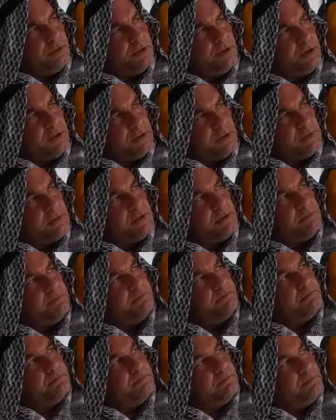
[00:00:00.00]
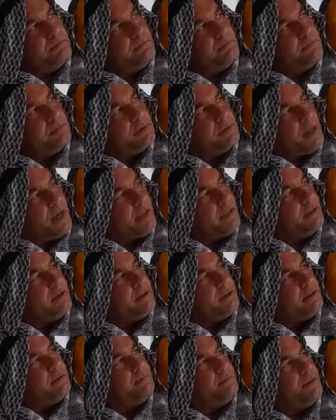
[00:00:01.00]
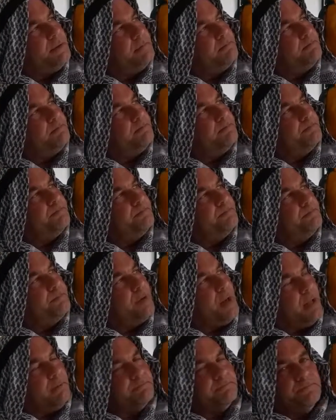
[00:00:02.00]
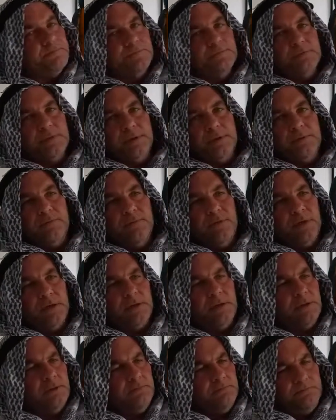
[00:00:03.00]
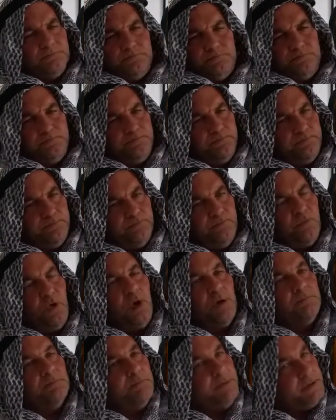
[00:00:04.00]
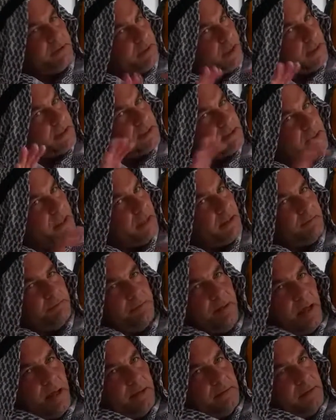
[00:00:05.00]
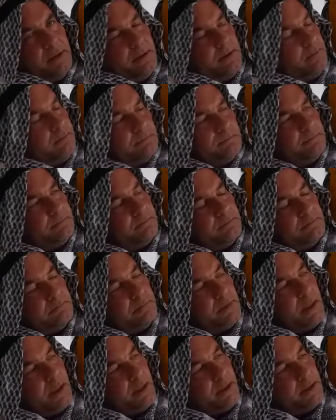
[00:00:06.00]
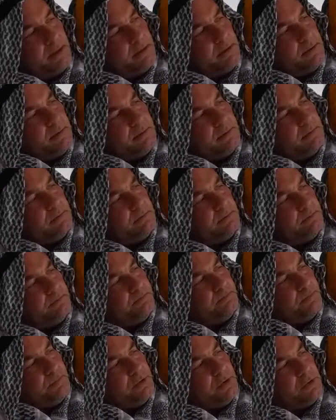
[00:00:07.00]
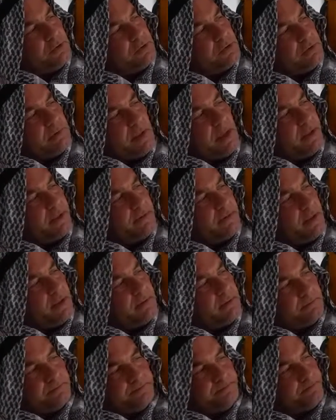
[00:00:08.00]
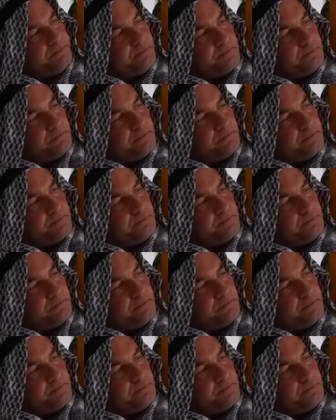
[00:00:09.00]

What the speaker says: Just a tiny little bit plump, I think, brown. But that's not bad. I used to like that.